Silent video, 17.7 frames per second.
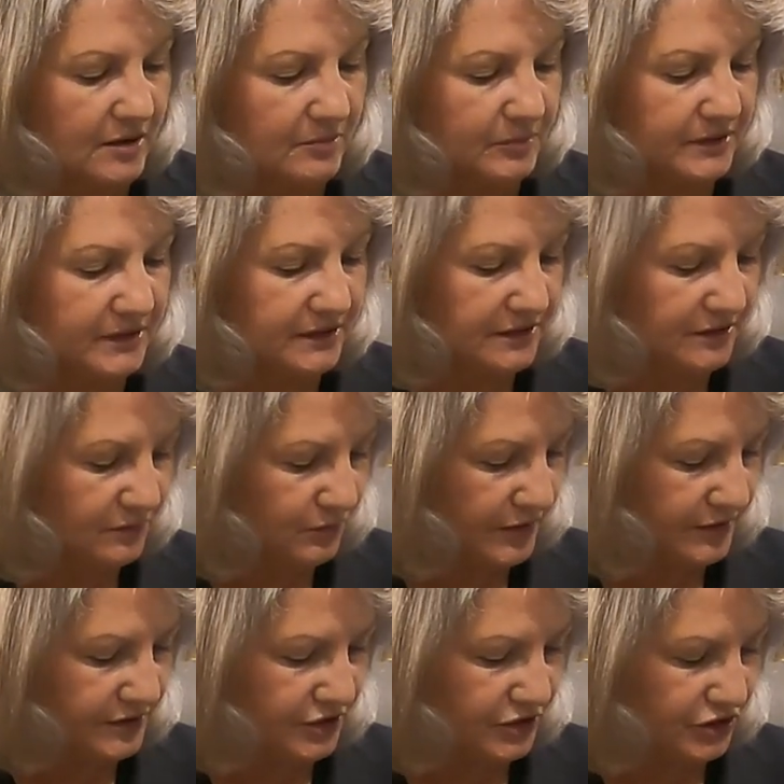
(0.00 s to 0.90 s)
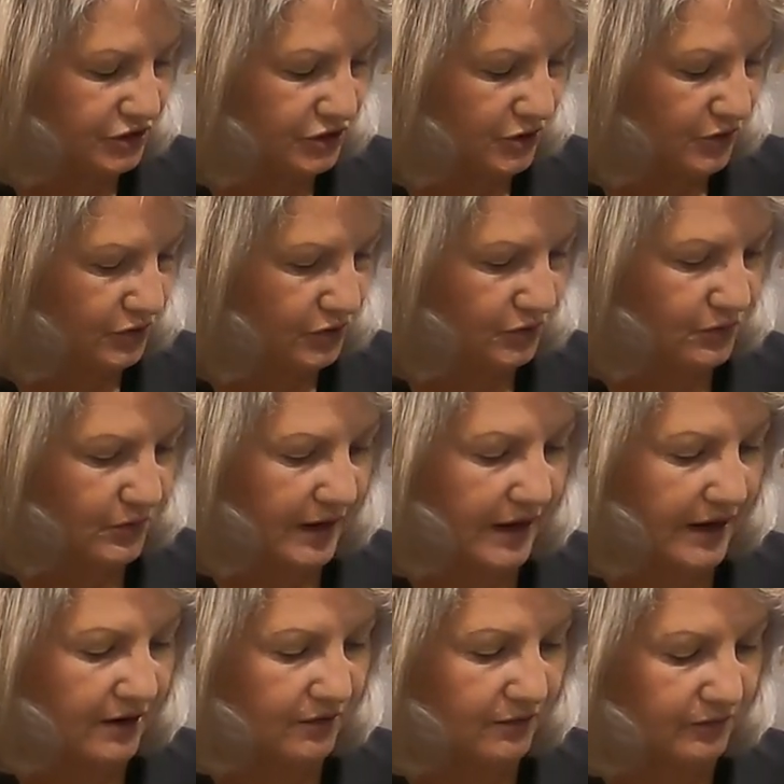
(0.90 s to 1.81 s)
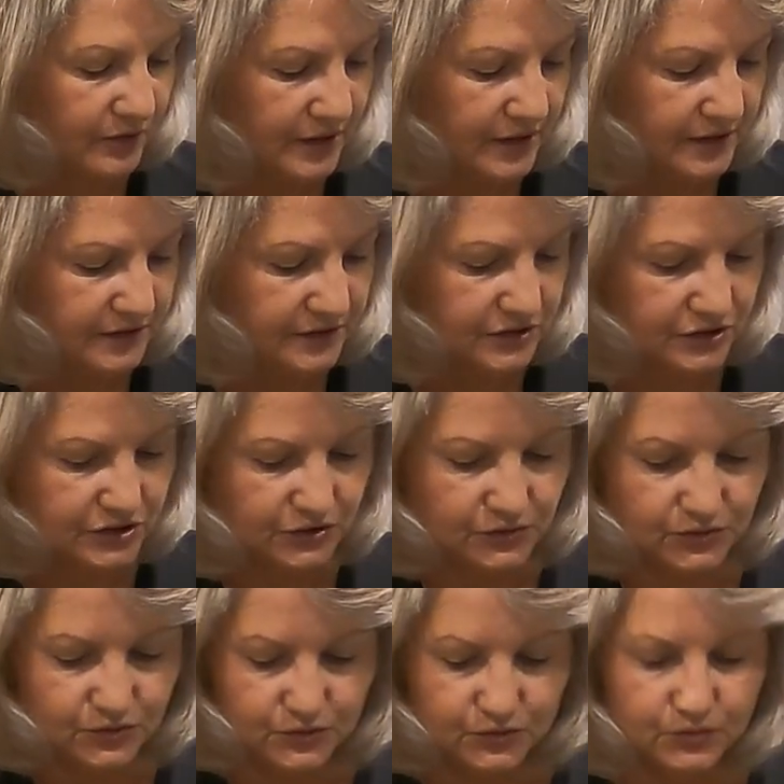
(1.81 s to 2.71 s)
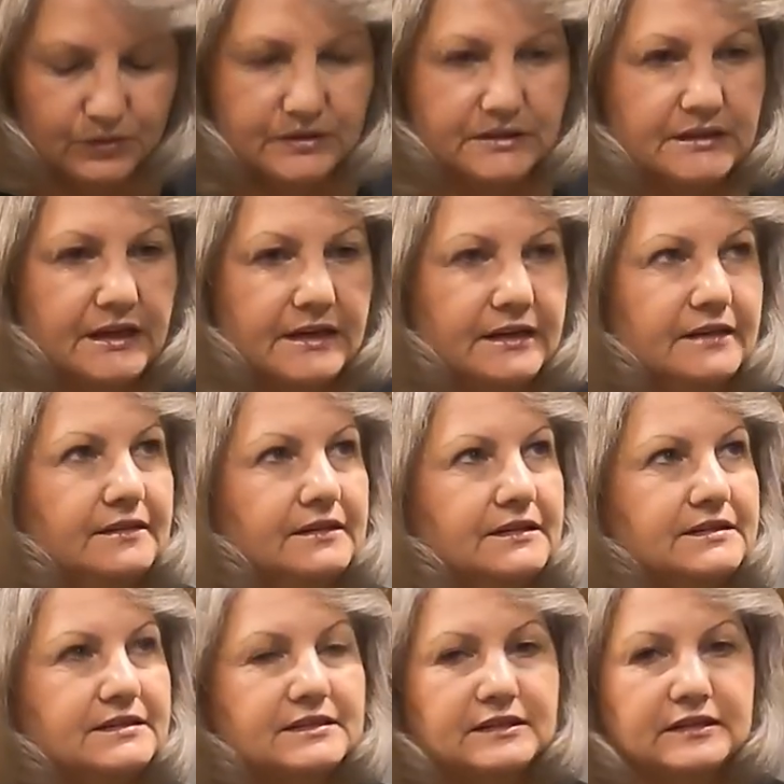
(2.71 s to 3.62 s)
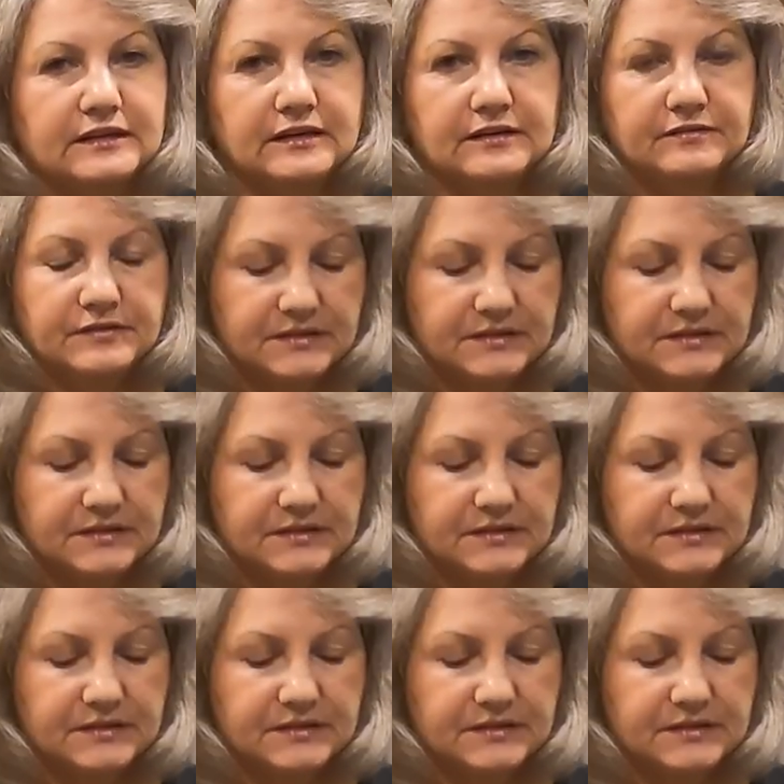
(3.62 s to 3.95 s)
but I did want to show you how to set in the sleeve.